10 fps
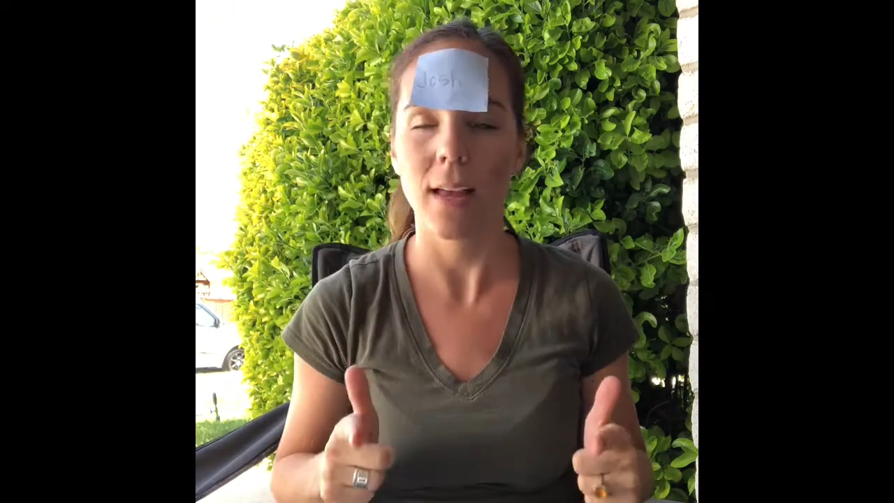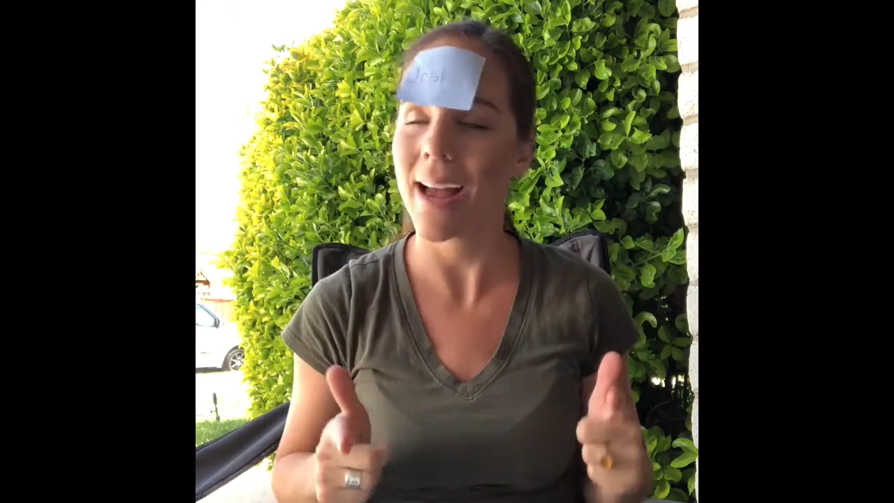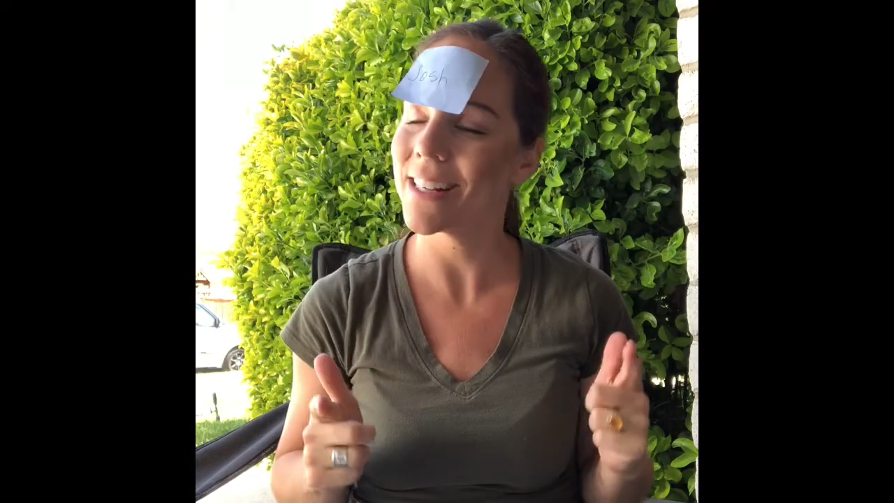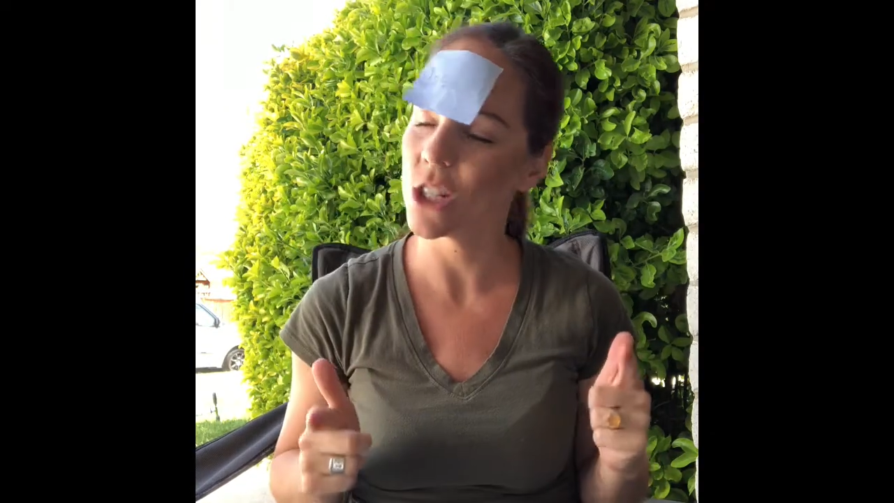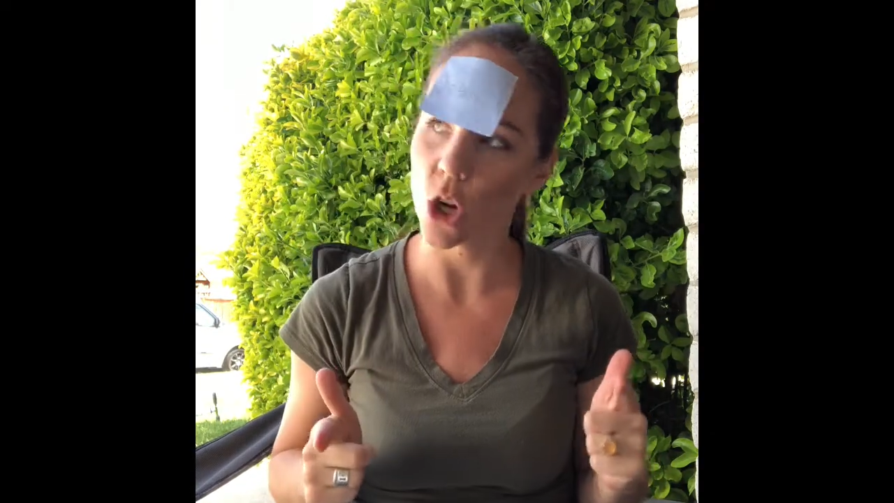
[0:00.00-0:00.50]

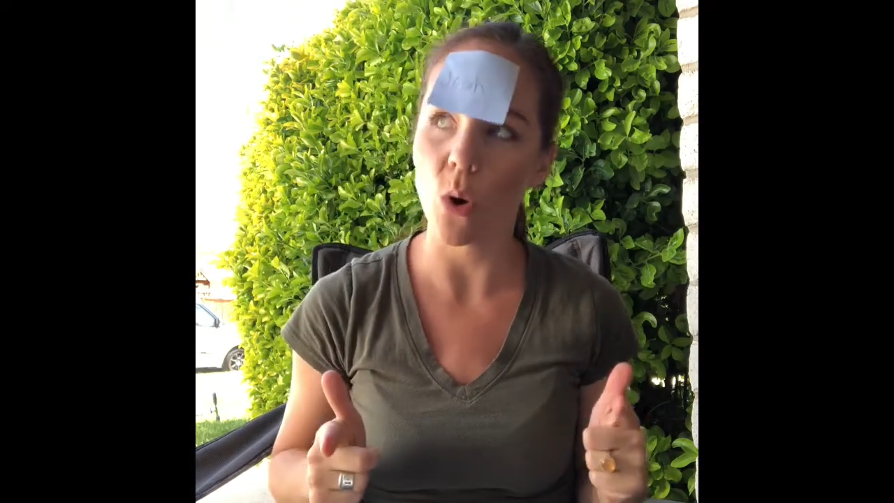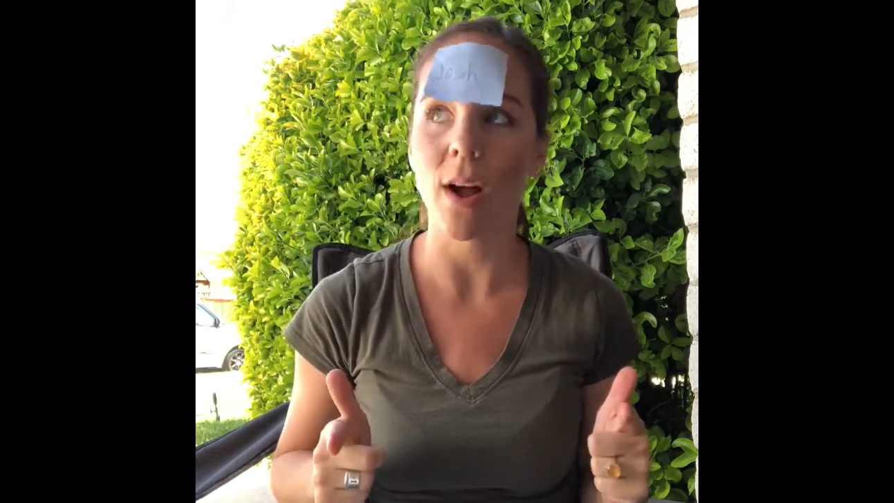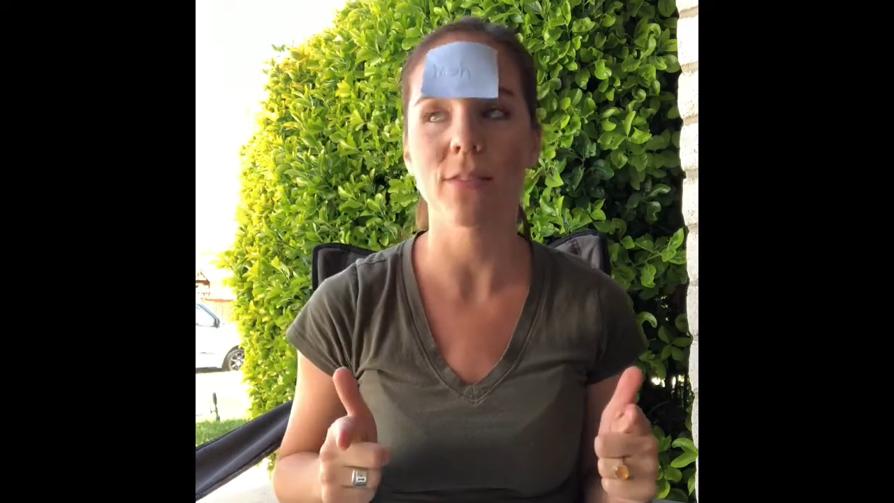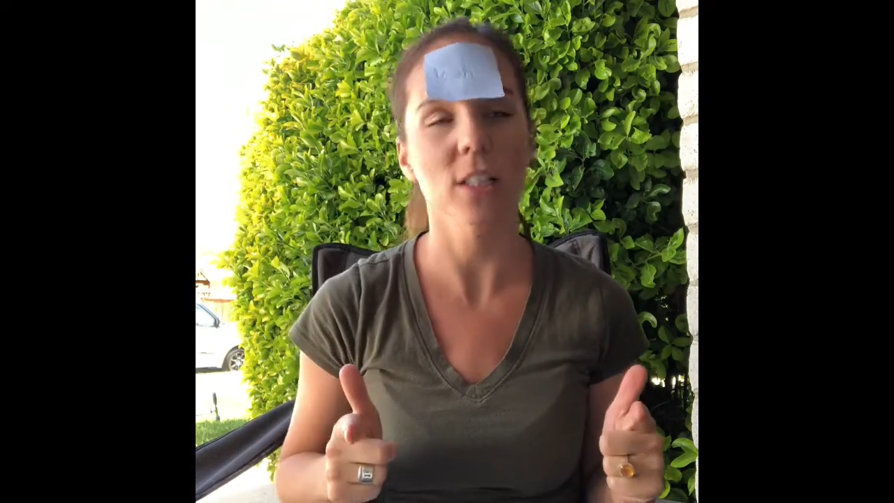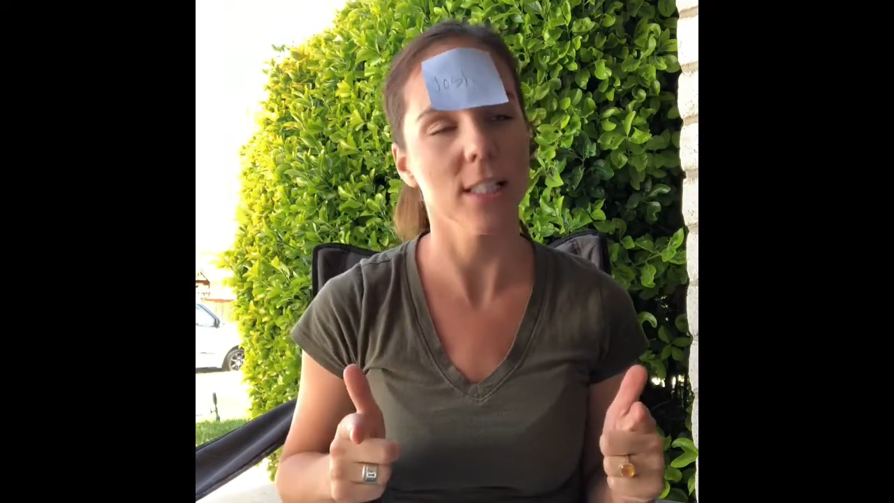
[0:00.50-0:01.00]
I don't
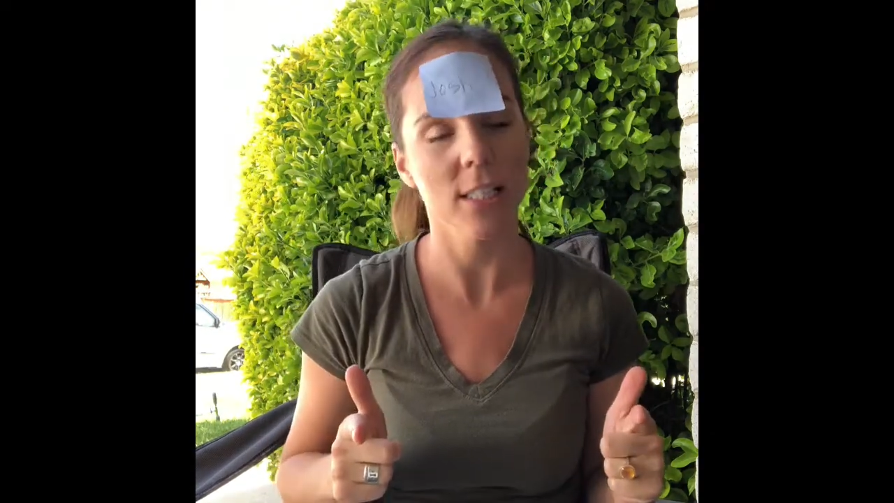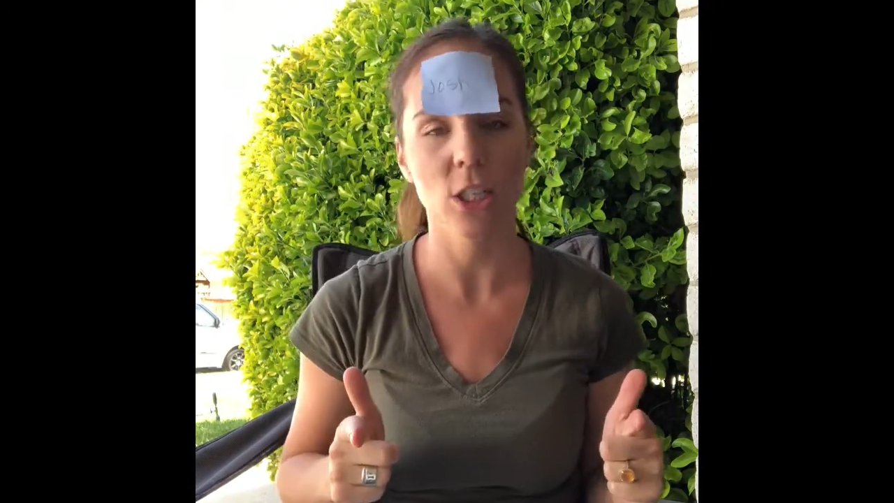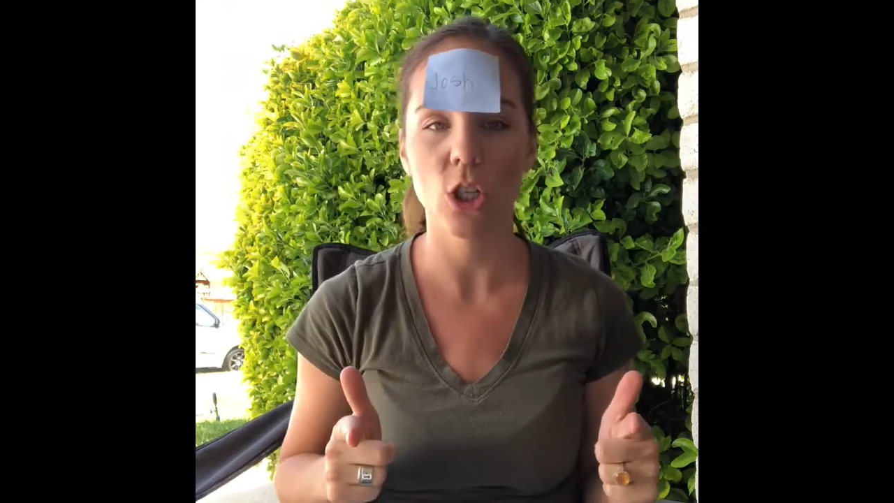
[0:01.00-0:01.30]
have to listen